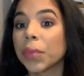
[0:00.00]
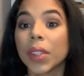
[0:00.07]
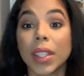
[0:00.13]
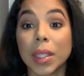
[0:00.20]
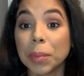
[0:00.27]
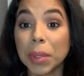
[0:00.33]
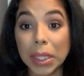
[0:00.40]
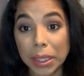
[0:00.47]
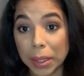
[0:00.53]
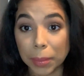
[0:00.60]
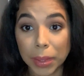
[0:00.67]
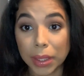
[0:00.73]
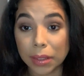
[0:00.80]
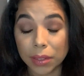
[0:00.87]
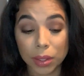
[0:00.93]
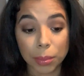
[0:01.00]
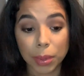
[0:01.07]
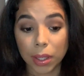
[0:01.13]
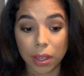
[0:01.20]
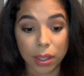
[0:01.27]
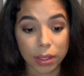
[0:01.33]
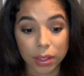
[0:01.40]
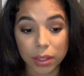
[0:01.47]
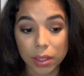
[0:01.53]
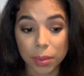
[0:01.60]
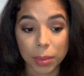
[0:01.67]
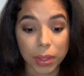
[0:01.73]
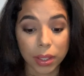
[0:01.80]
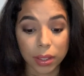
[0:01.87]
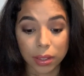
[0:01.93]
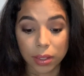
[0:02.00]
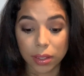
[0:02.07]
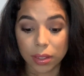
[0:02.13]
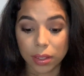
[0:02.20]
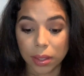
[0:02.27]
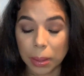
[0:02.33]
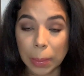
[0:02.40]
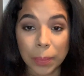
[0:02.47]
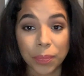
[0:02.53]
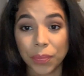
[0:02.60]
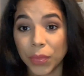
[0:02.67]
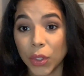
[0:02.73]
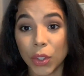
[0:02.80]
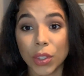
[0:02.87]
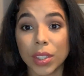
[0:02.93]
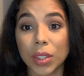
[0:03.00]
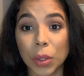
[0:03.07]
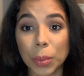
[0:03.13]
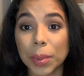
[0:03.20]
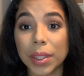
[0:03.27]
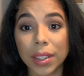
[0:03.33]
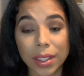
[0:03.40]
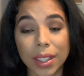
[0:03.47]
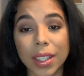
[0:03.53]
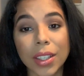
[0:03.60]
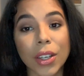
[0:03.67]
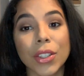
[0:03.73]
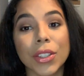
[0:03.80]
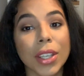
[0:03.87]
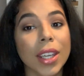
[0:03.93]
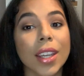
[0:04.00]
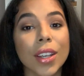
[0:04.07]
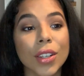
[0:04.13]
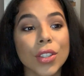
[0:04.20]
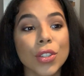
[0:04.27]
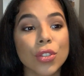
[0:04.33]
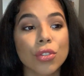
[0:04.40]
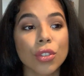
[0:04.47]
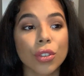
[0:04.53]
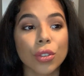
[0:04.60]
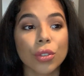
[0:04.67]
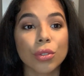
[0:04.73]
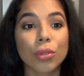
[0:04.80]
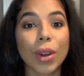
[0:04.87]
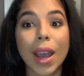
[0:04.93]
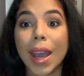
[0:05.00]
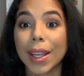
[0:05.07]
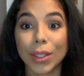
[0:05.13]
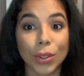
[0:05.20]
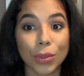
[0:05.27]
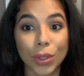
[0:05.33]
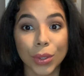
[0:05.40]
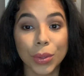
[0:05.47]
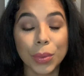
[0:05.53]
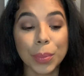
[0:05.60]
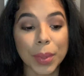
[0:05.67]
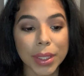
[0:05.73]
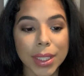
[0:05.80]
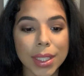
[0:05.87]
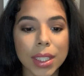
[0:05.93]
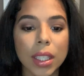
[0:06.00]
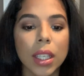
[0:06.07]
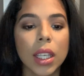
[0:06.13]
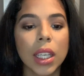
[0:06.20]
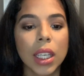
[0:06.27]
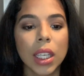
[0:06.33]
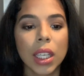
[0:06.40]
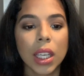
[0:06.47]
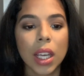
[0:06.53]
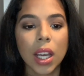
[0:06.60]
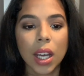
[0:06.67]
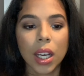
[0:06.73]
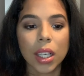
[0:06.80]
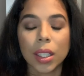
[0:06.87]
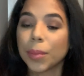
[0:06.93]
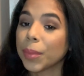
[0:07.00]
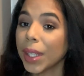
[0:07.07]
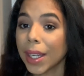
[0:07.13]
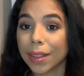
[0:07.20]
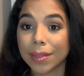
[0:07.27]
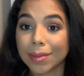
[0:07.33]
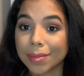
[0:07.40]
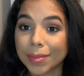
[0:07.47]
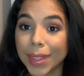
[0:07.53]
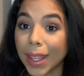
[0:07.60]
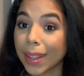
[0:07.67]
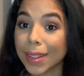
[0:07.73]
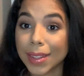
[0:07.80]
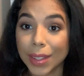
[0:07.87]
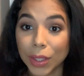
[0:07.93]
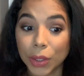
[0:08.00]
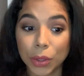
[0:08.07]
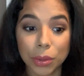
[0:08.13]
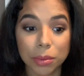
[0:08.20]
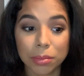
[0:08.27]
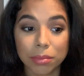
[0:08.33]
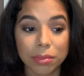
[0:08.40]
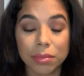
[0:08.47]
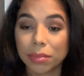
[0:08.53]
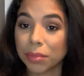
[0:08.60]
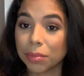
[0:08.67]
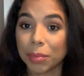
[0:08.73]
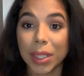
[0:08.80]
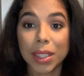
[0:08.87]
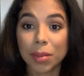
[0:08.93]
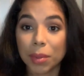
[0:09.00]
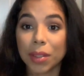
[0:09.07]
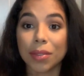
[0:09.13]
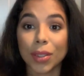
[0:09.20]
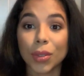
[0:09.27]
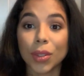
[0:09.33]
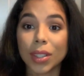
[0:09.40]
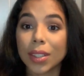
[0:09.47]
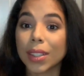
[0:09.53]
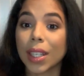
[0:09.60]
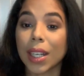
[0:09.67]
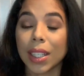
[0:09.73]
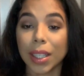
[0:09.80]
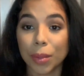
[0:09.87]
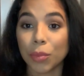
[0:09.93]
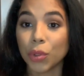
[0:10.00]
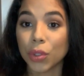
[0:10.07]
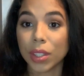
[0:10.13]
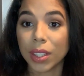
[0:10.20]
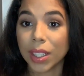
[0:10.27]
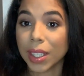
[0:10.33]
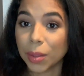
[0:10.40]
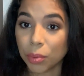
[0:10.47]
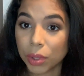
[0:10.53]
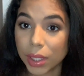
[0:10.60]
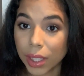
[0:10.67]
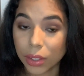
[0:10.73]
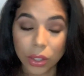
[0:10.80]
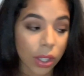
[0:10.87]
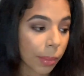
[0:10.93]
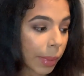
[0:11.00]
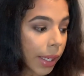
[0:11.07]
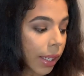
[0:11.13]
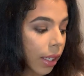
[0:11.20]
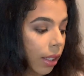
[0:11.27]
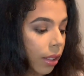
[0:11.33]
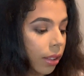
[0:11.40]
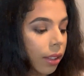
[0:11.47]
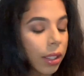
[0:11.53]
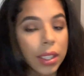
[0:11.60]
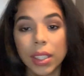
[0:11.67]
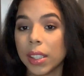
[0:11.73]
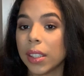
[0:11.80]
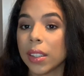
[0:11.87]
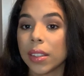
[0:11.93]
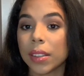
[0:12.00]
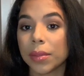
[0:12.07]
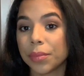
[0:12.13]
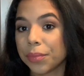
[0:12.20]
could be a gimmick, to be honest, because you're still putting heat on your hair. So I don't know, but yeah, it still makes me feel good that I am using a heat protector on my hair. It